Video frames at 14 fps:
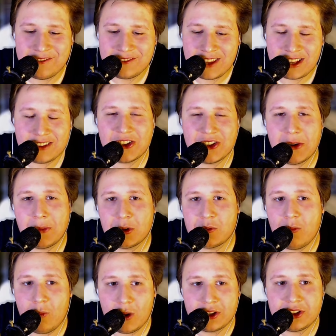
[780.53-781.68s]
thank you so much for
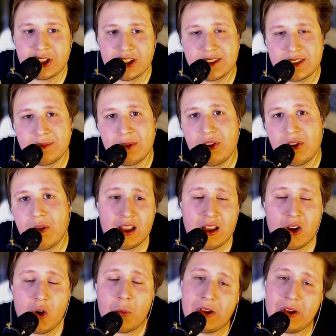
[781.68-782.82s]
watching this video.
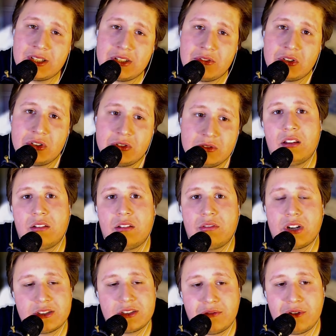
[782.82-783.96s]
Hope you guys have a good
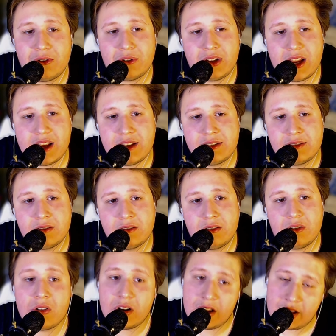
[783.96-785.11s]
rest of your days
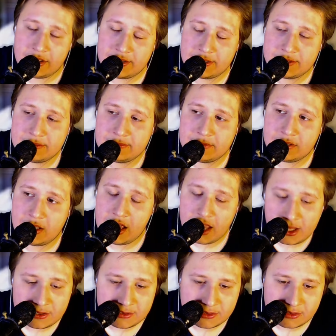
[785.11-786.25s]
or night,
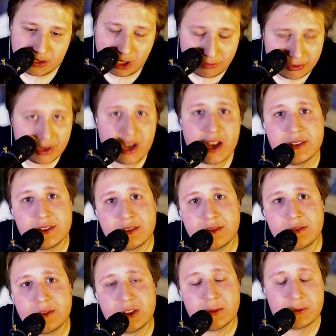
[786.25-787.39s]
and love you guys.
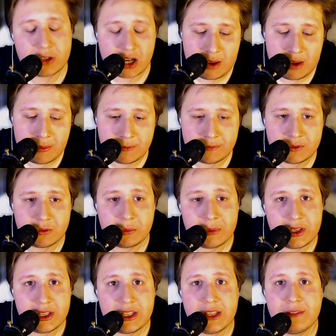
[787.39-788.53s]
Subscribe to
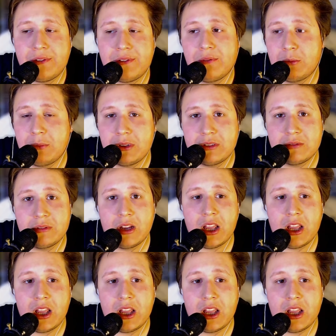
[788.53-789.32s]
me if you want me to